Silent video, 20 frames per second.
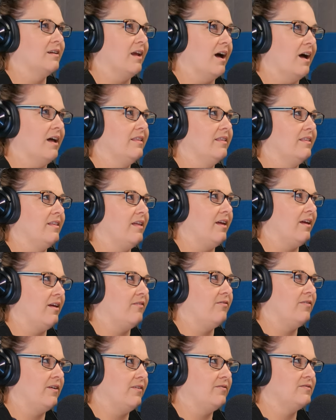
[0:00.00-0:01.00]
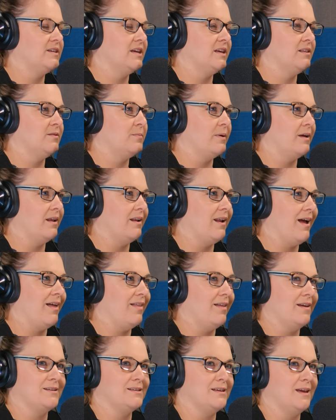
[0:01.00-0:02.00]
not 15th, but I
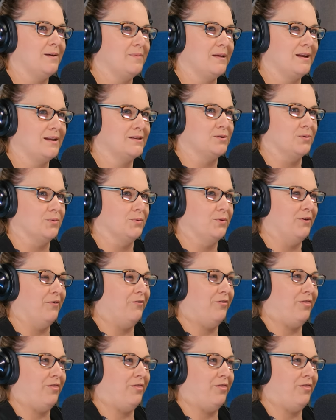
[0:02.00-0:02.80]
like to keep that as a rule of